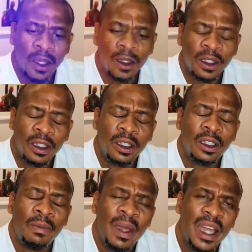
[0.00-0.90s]

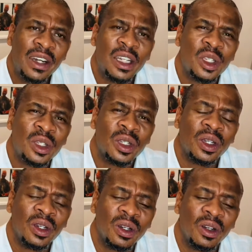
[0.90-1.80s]
The parent
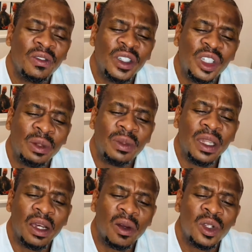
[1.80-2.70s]
of a
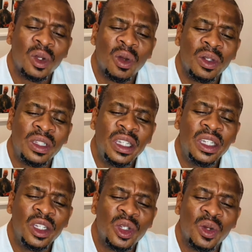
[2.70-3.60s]
Gemini also
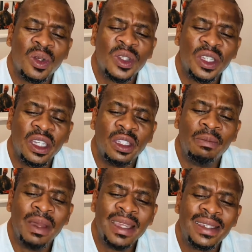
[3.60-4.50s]
need to consider the
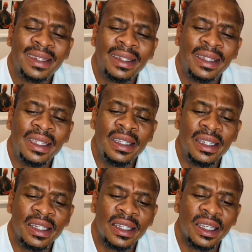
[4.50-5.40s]
basic
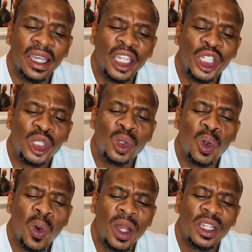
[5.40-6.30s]
needs and true
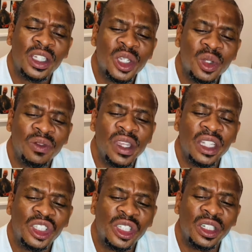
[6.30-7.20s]
qualities of their
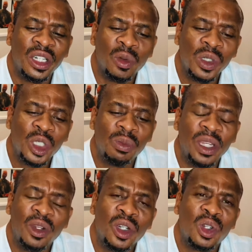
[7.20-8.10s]
children, which may
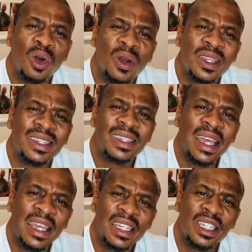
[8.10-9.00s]
not
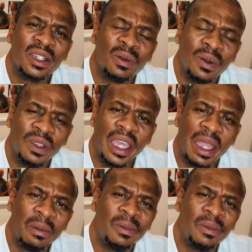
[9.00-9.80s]
coincide with them.